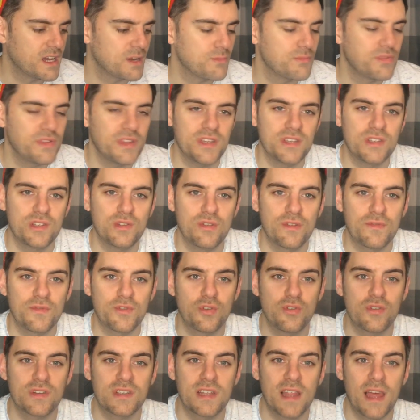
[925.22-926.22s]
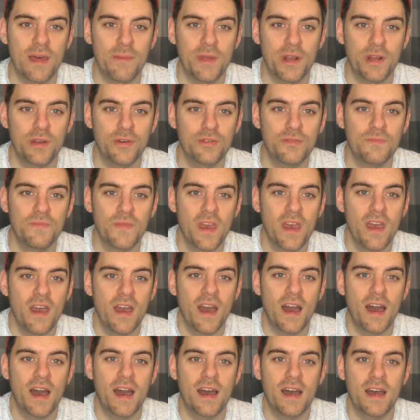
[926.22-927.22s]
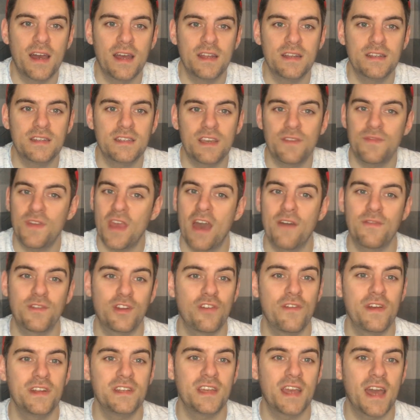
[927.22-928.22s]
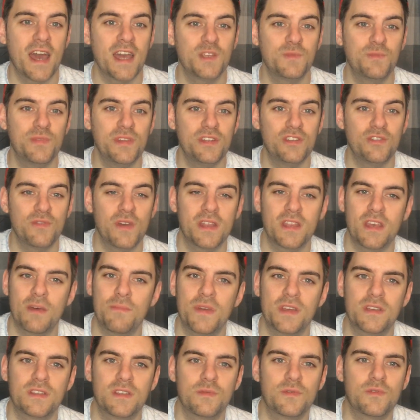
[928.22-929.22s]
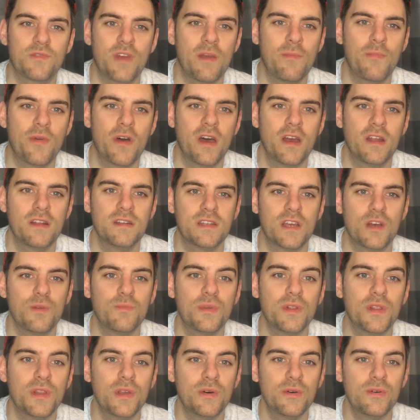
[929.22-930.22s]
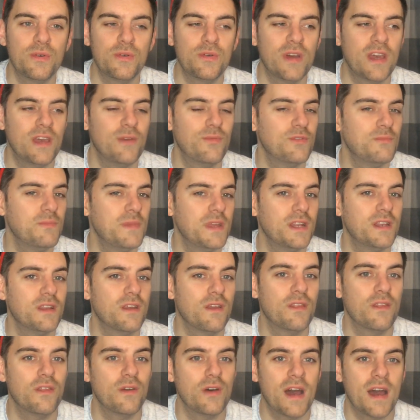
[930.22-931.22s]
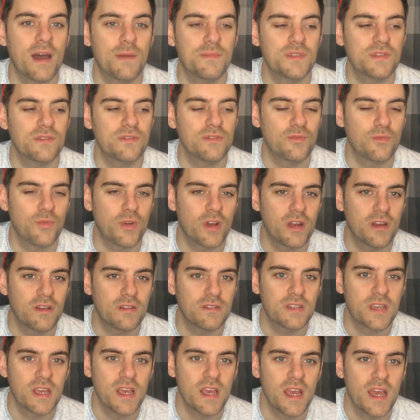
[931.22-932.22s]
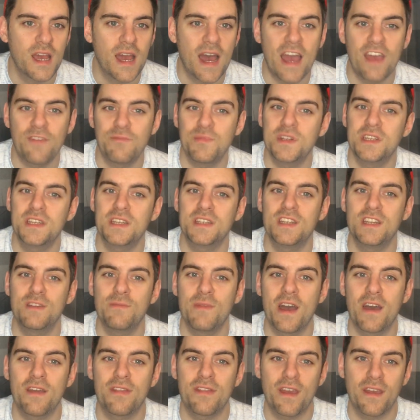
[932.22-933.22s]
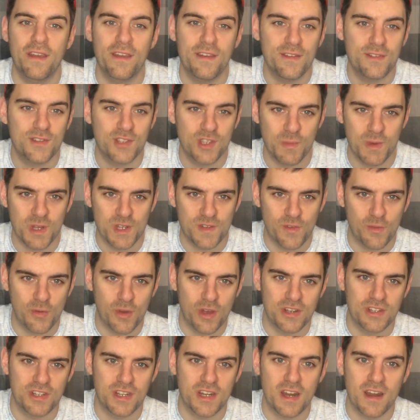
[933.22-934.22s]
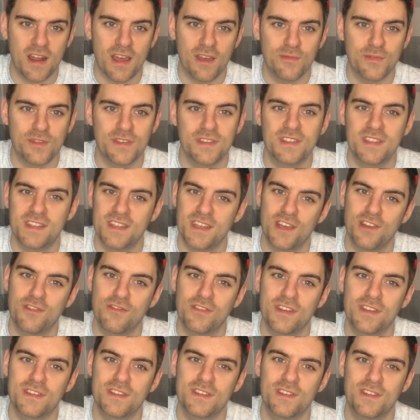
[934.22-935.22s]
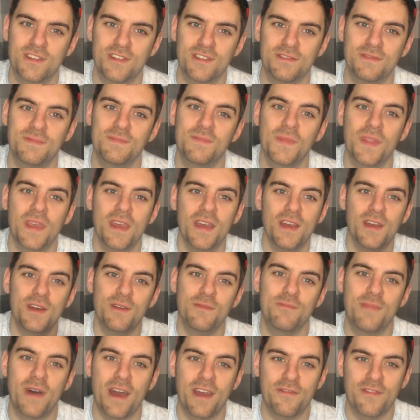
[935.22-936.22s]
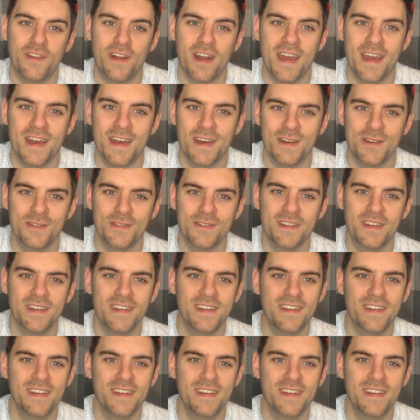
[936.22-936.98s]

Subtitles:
Please do, of course, let me know. And if you haven't already, guys, please do hit that big subscribe button down below. It would mean the absolute world. I've been Disney Matt. Thank you so much for watching, and I will see you real soon. Bye for now.